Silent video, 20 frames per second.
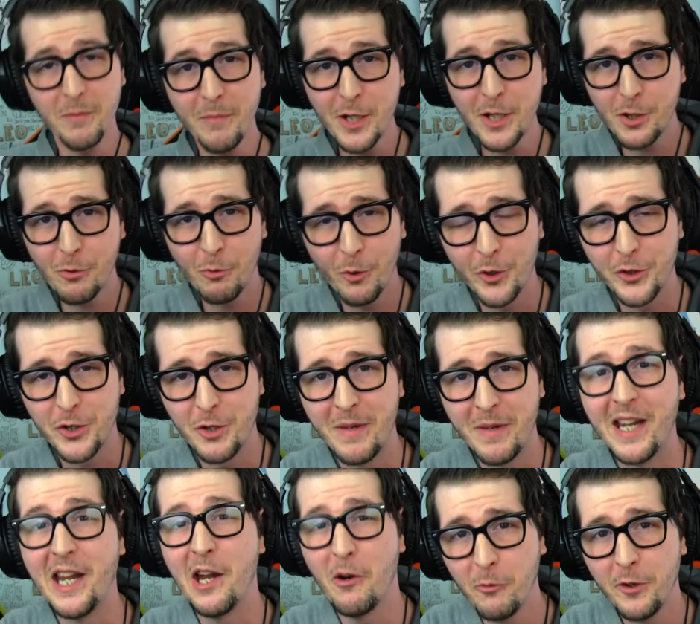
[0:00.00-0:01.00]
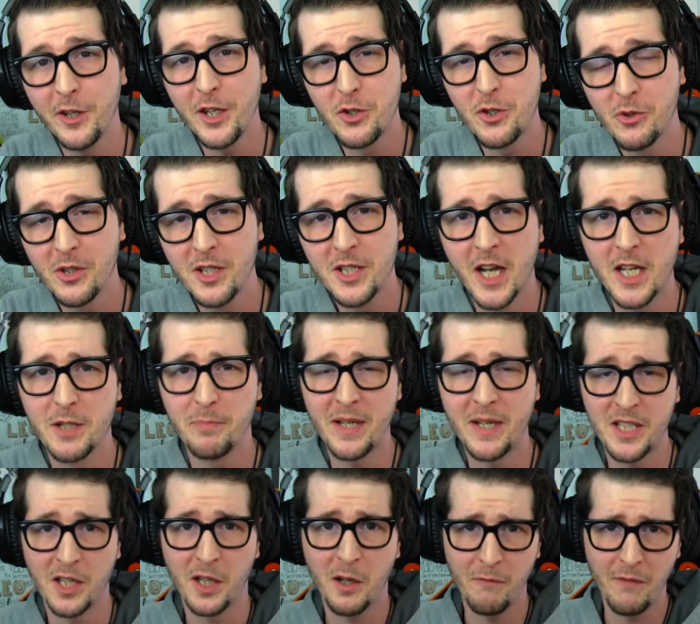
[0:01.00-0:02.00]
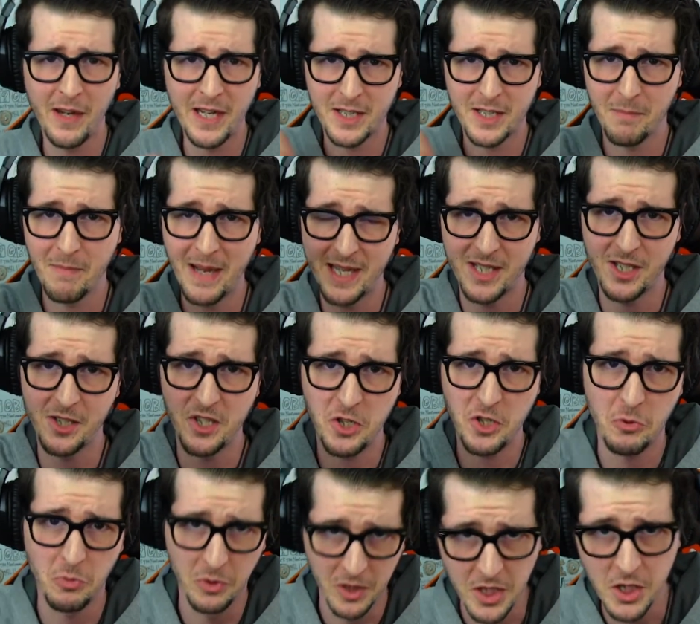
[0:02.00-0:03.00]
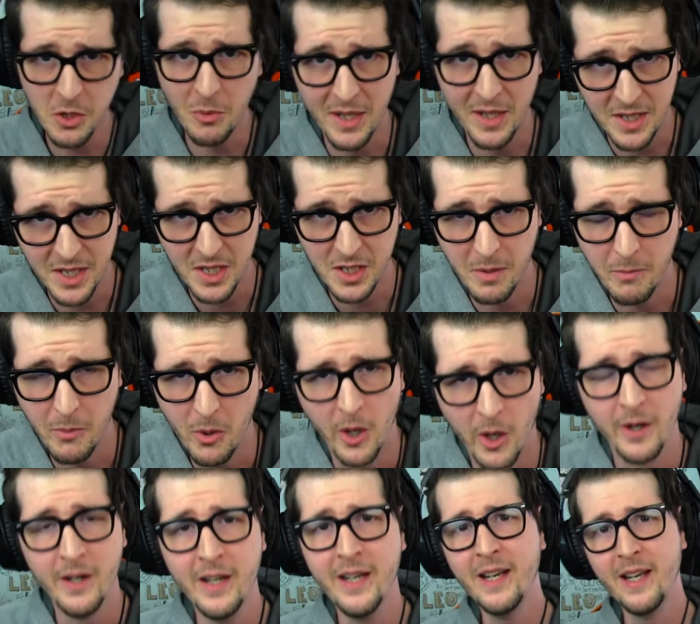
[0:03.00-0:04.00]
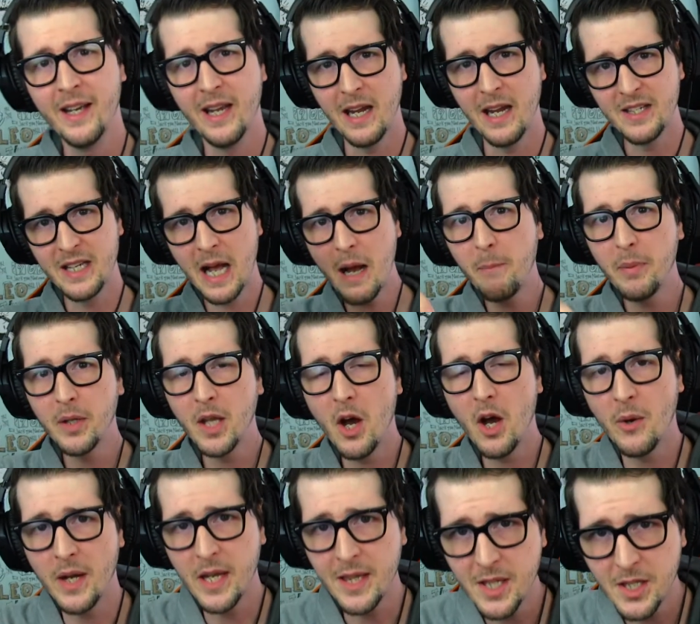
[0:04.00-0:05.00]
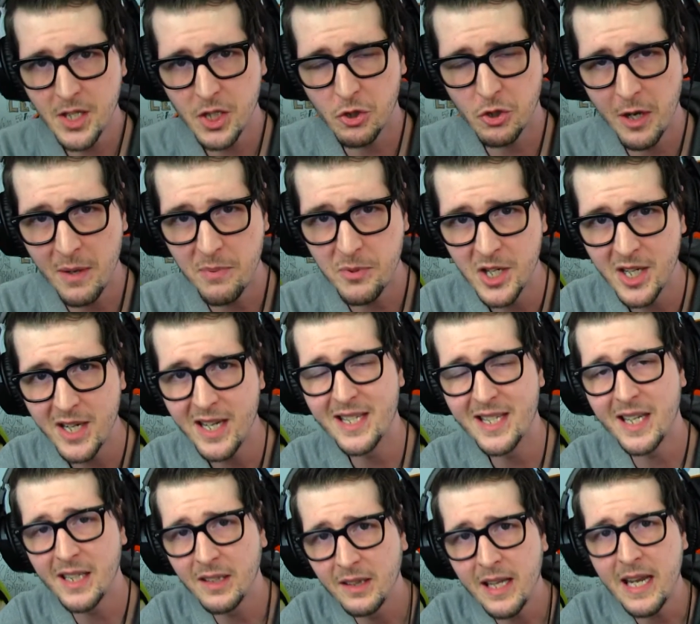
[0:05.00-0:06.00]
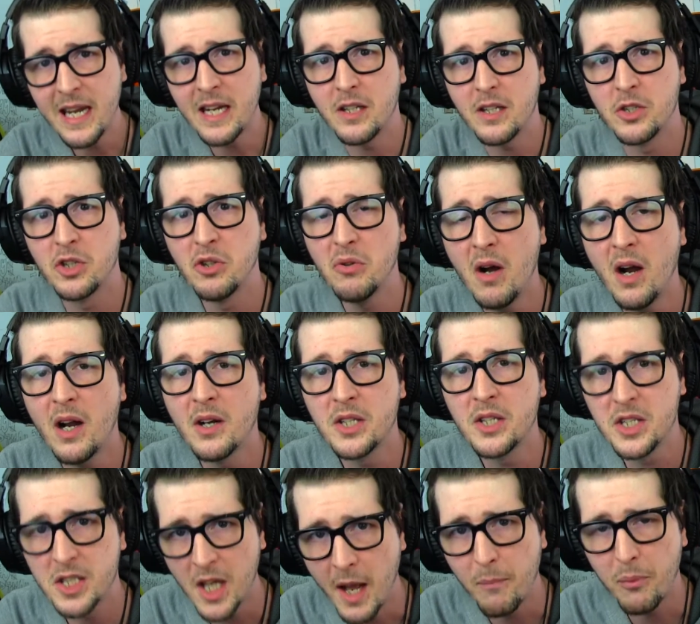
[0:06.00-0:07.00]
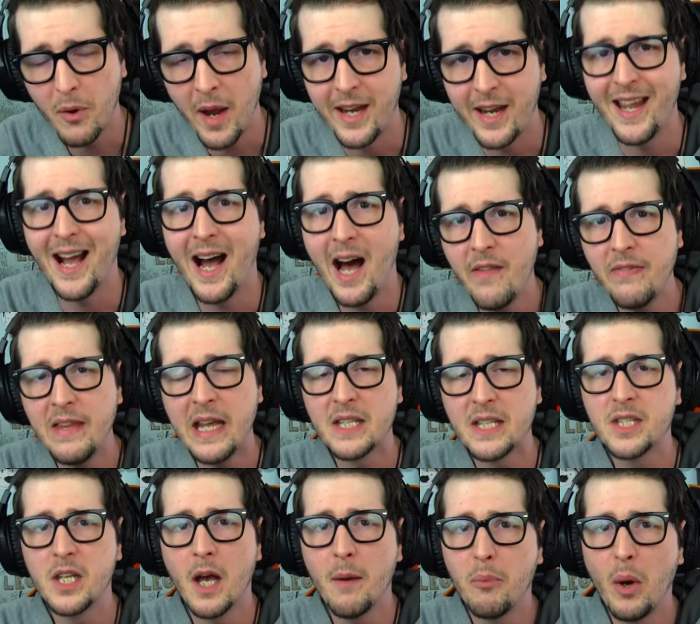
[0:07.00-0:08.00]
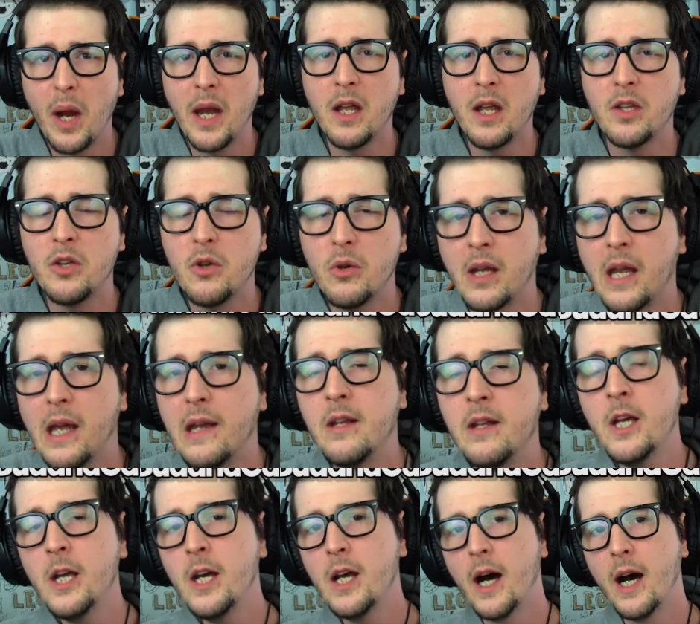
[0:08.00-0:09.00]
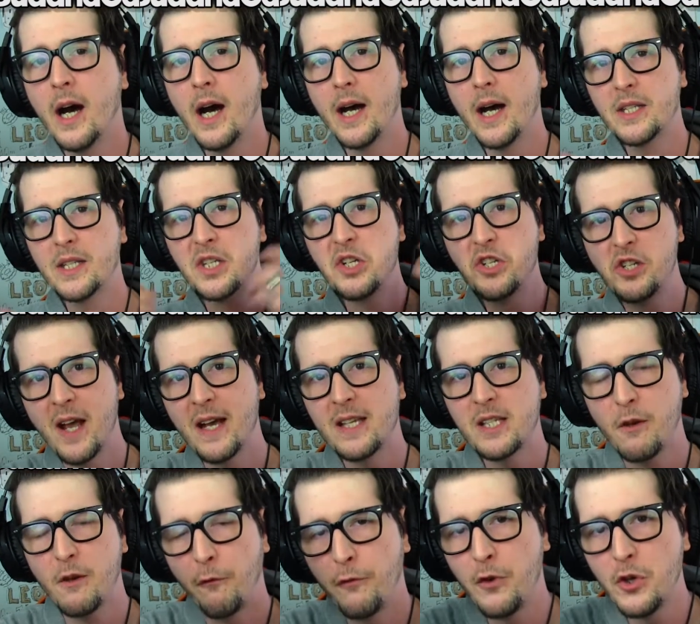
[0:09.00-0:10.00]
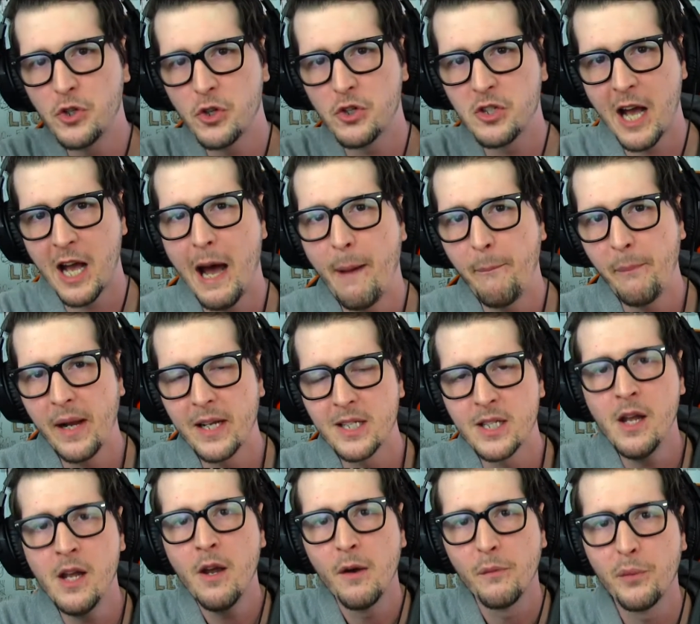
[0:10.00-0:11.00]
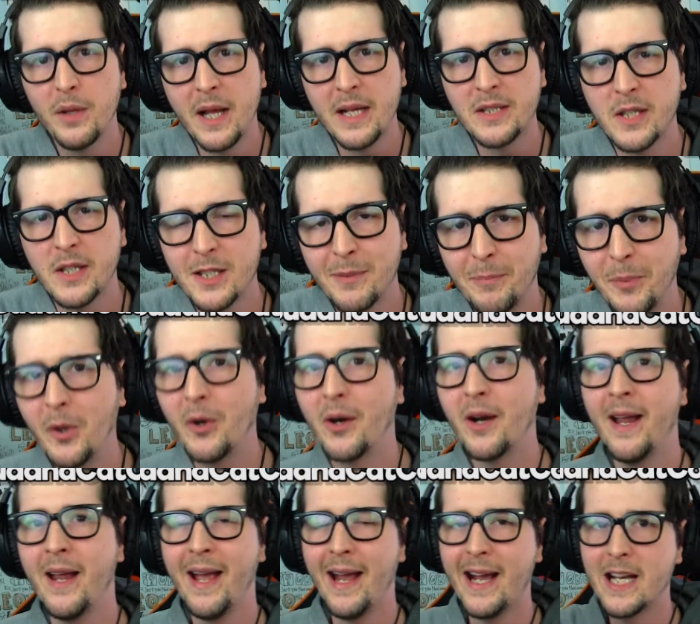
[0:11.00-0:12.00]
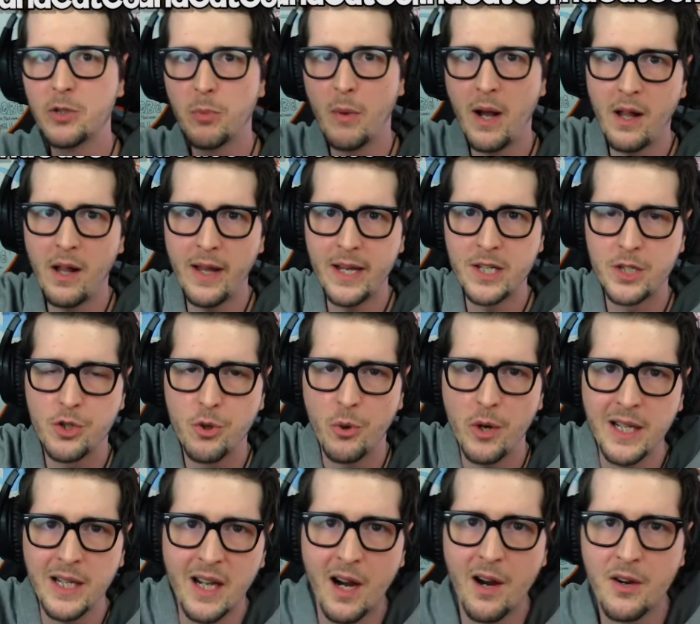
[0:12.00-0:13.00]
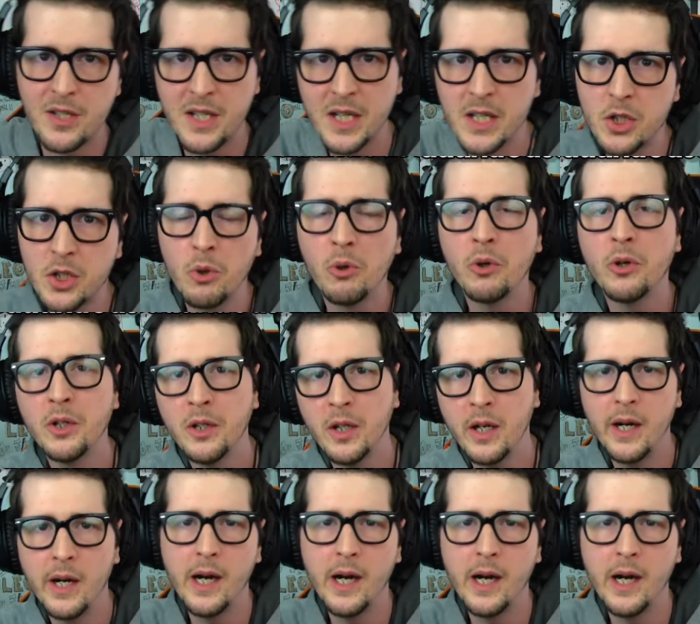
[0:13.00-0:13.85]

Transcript: it means the world to me. It really truly does. Plus it conveys the message that you really do want to see some more. And down below in the description is a link to our subreddit. On that subreddit you can suggest future topics for Let's Explore, as well as joining our Discord